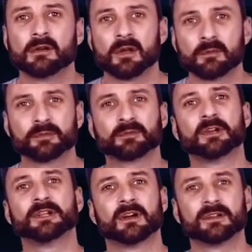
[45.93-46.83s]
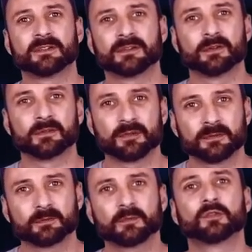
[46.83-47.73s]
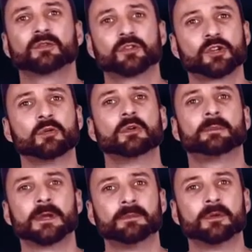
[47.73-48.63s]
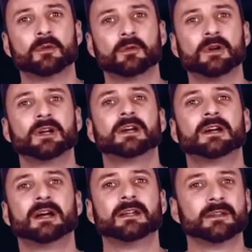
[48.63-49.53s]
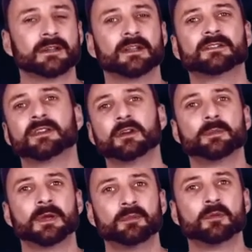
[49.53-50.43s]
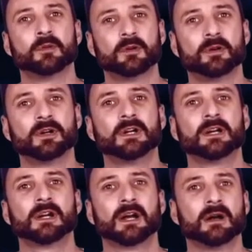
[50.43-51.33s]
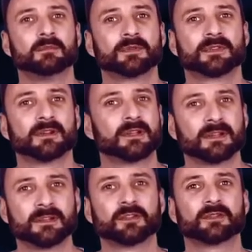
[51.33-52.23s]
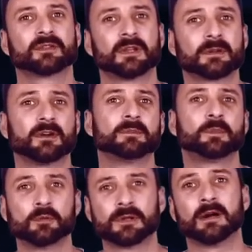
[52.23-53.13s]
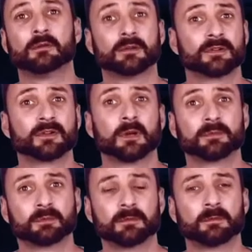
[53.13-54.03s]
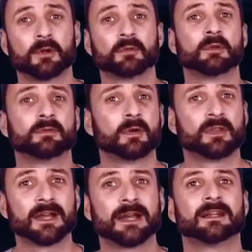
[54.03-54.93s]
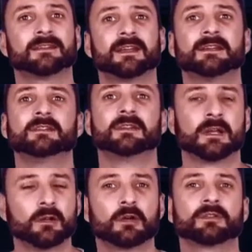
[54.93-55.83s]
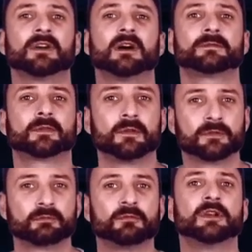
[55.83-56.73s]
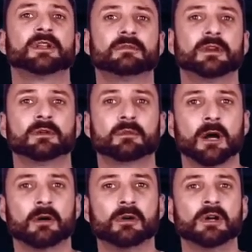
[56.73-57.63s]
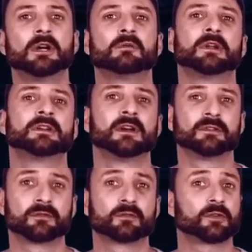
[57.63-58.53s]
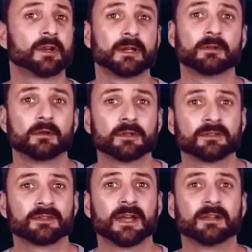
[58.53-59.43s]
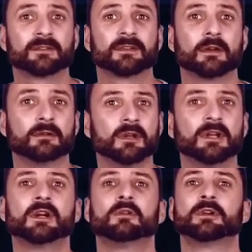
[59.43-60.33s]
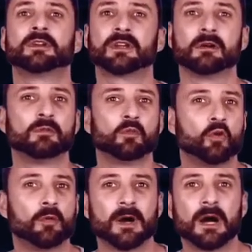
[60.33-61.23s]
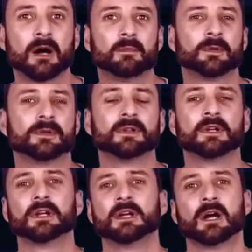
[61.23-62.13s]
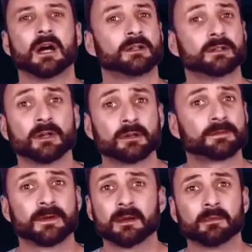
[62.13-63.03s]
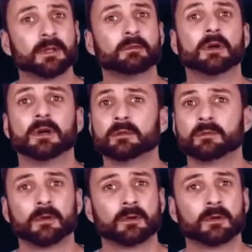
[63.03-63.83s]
really nice to sort of just chill with people and get to know people more. So they kind of pulled out all the stops with what they had. They looked after us really, really well. We had a nice trailer on set, so we could go and warm up. And the Dodd family were